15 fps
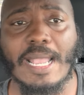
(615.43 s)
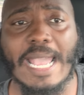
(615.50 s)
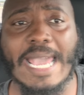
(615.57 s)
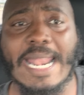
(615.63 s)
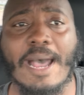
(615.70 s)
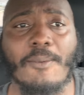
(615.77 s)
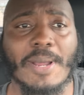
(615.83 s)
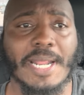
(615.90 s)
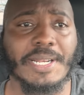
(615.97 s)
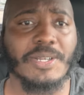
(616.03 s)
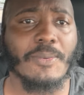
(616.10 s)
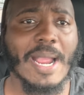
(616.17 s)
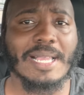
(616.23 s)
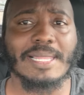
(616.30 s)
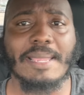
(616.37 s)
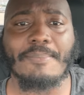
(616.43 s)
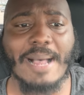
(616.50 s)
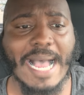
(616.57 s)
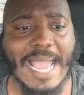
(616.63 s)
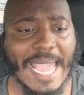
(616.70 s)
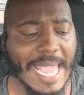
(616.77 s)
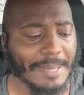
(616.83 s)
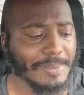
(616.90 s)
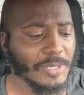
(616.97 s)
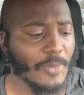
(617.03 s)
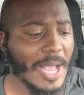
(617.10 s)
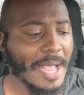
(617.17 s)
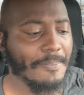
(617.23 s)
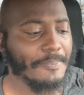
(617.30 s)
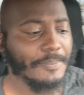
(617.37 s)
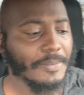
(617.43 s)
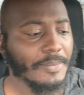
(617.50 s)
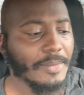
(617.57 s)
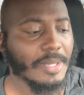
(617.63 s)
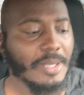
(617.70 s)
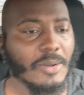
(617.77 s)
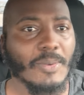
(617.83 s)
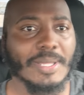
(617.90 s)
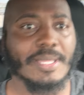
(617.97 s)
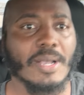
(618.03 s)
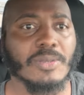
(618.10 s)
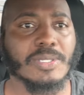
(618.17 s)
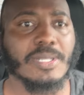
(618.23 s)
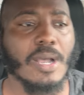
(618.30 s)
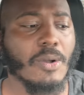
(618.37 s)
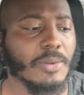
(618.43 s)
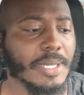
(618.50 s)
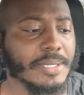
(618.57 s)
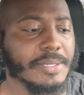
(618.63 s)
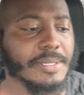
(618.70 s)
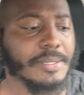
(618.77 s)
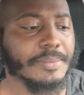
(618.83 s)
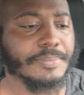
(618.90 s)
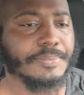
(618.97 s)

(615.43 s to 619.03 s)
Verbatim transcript: And I want to directly buy Ape Swap with those tokens.